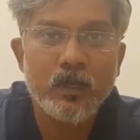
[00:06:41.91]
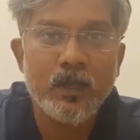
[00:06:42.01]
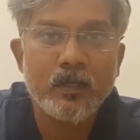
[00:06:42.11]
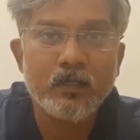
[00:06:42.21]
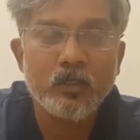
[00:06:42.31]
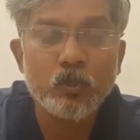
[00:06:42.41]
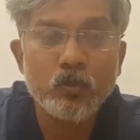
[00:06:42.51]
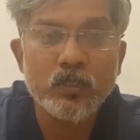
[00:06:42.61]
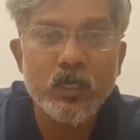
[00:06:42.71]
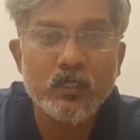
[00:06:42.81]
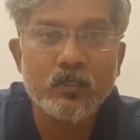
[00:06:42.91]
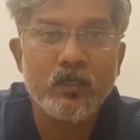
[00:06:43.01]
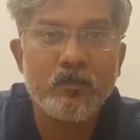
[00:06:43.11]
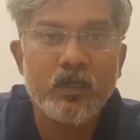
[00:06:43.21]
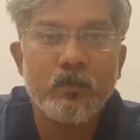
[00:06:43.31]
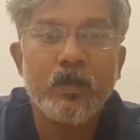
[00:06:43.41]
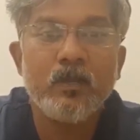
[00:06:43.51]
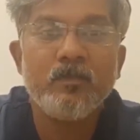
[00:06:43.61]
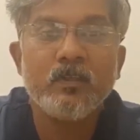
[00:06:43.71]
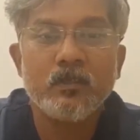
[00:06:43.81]
and choose surgery when the
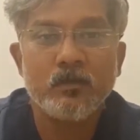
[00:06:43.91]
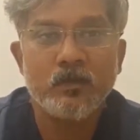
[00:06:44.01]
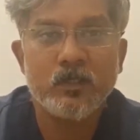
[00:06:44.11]
benefits of